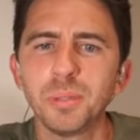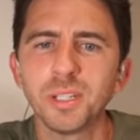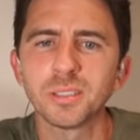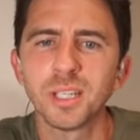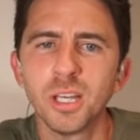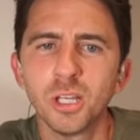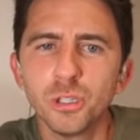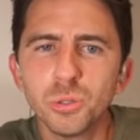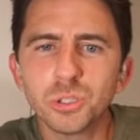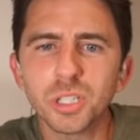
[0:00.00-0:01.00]
because
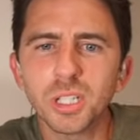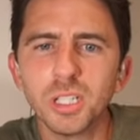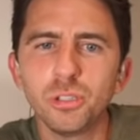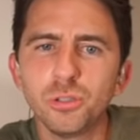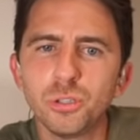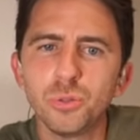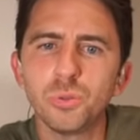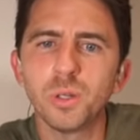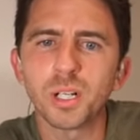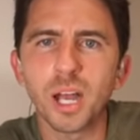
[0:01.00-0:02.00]
usually you
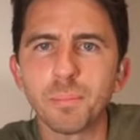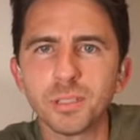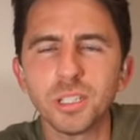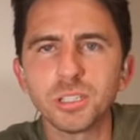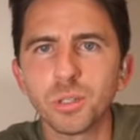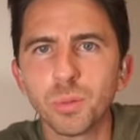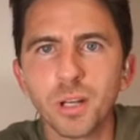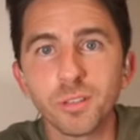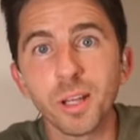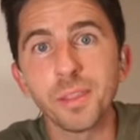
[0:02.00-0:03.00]
do a competition or
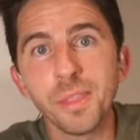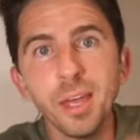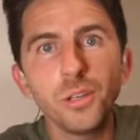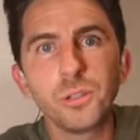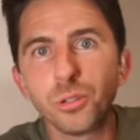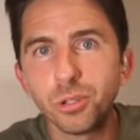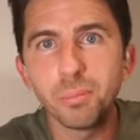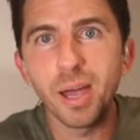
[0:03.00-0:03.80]
whatever, and then you do The